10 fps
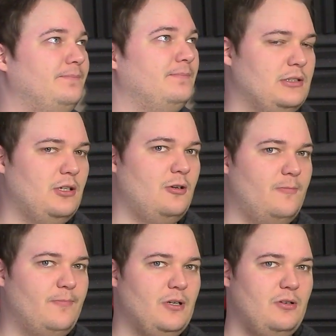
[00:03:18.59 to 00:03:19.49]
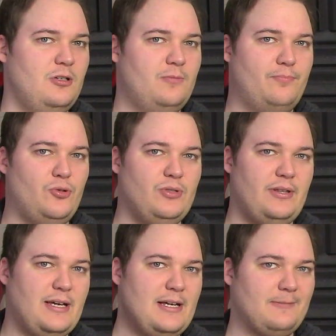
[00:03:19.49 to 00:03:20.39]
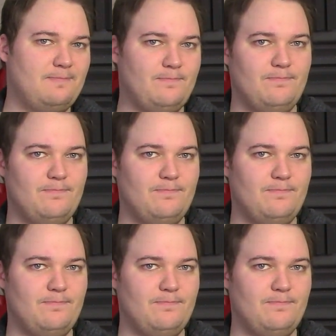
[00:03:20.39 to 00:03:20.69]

So you could boost that